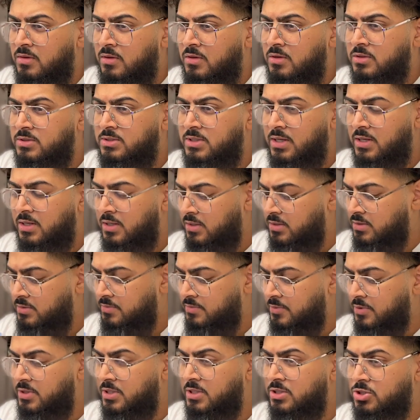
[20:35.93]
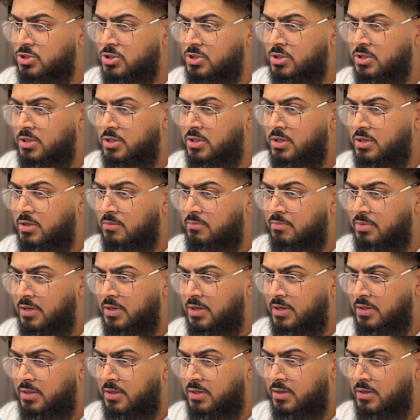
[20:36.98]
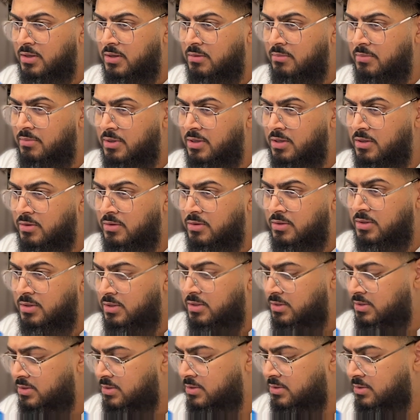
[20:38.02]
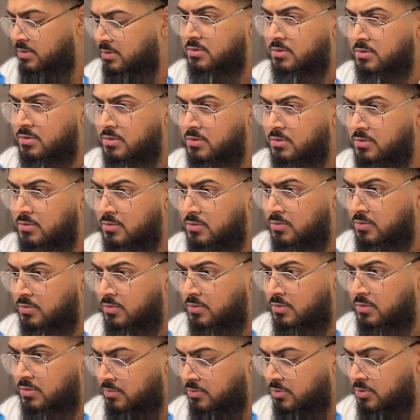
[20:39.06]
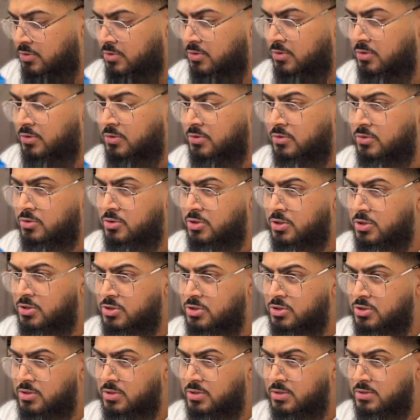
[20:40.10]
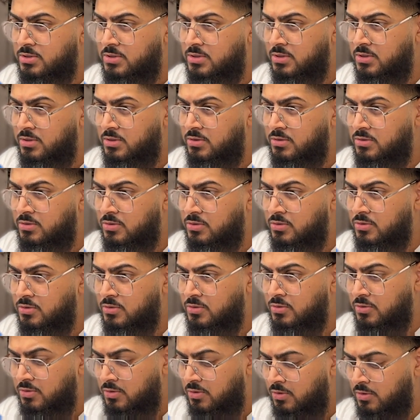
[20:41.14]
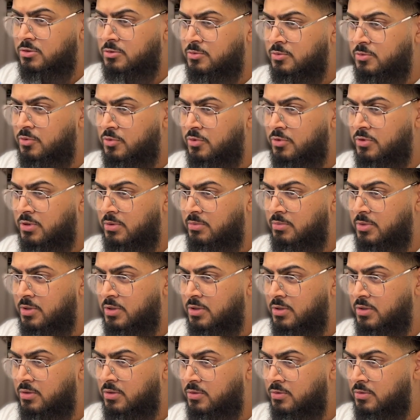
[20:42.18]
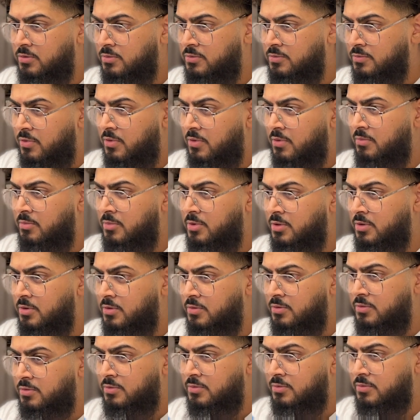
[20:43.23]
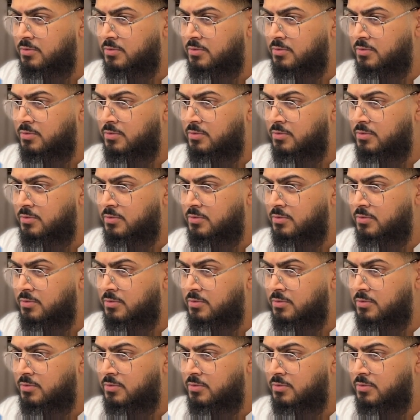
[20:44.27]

looks like it's potentially complaining about this. So I'm just going to change this into more thumbnail. Go